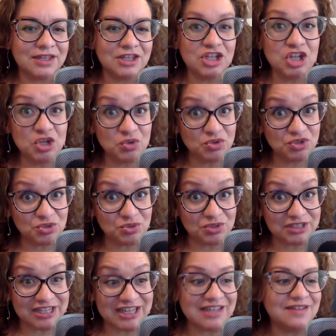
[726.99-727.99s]

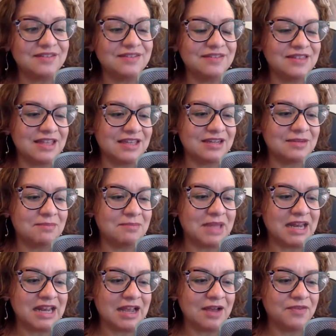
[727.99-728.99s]
usually than
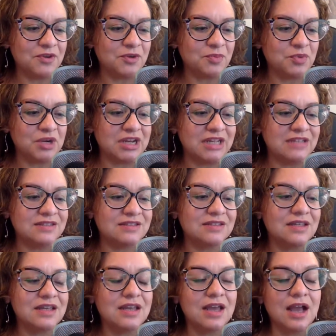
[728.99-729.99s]
many other breeds.